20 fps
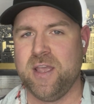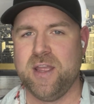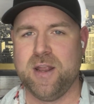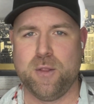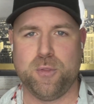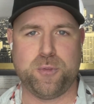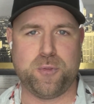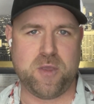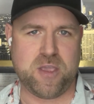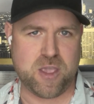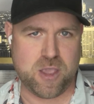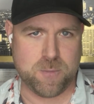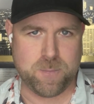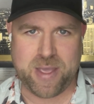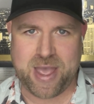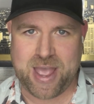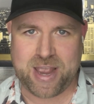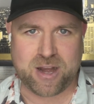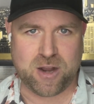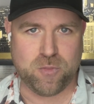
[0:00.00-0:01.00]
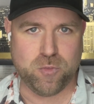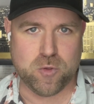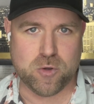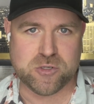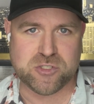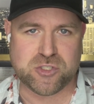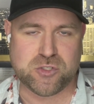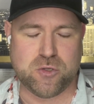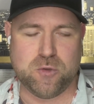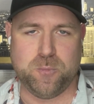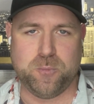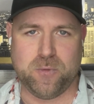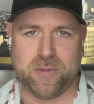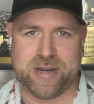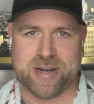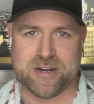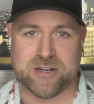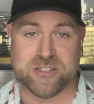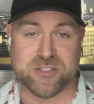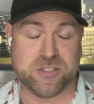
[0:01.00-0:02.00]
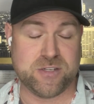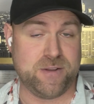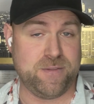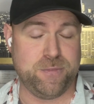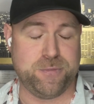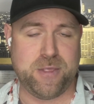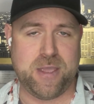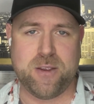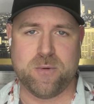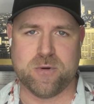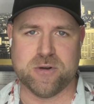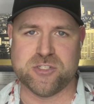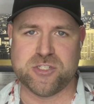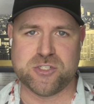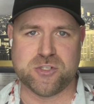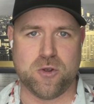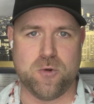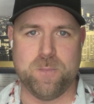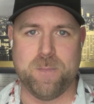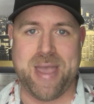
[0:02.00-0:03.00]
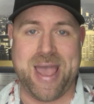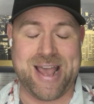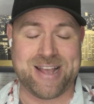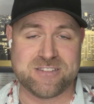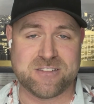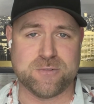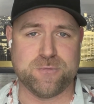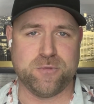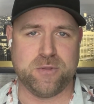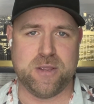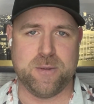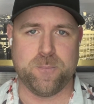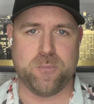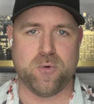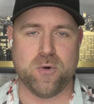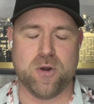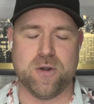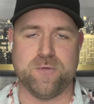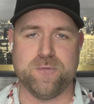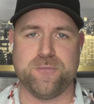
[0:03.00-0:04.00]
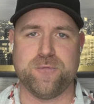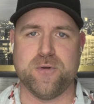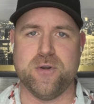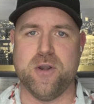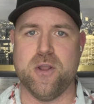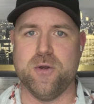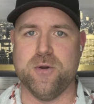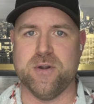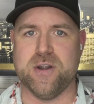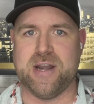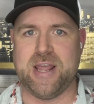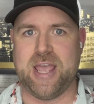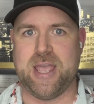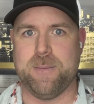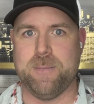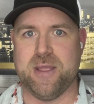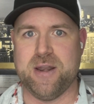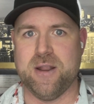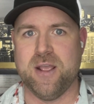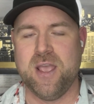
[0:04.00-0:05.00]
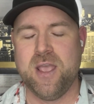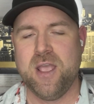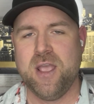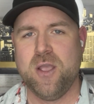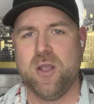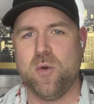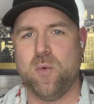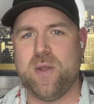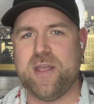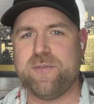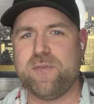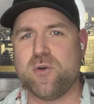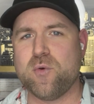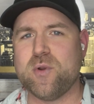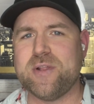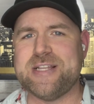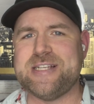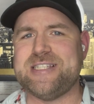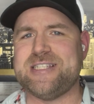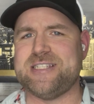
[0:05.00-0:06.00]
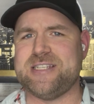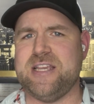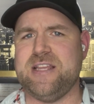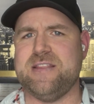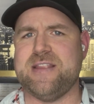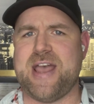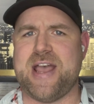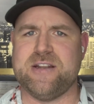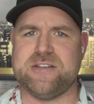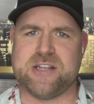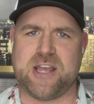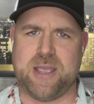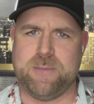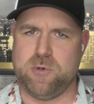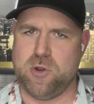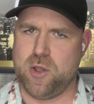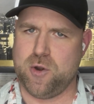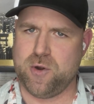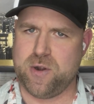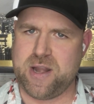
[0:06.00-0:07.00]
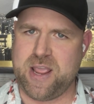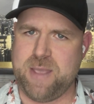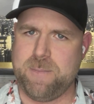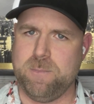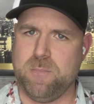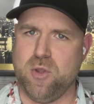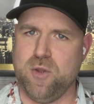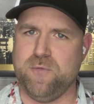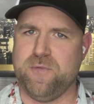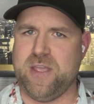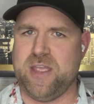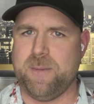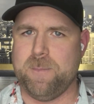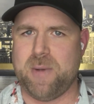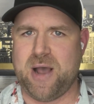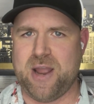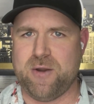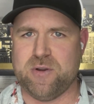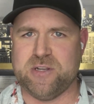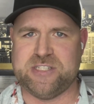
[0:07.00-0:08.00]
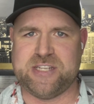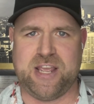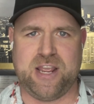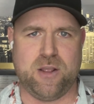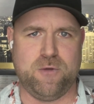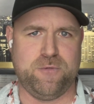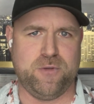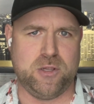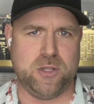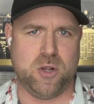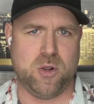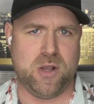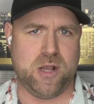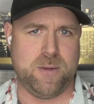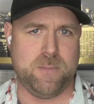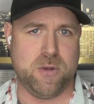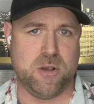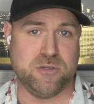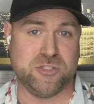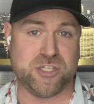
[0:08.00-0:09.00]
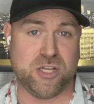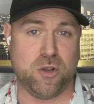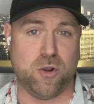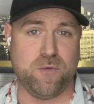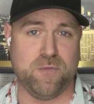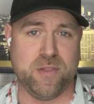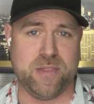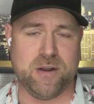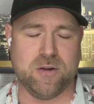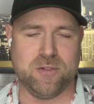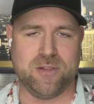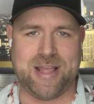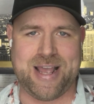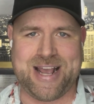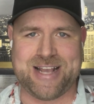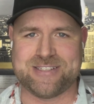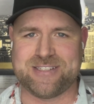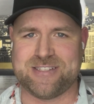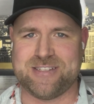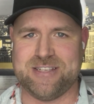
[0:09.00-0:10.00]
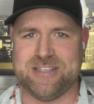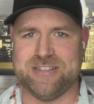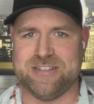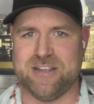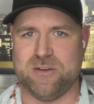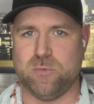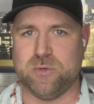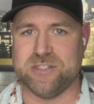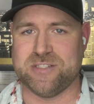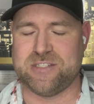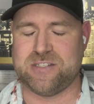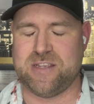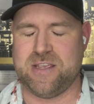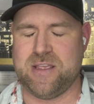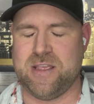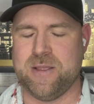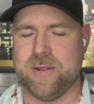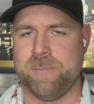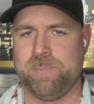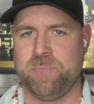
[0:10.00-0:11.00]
Thinking back on those two players, they were so massively important for Notre Dame. And we haven't really seen that type. Notre Dame moving Myron Tagovailoa-Amosa over there last season. We'll see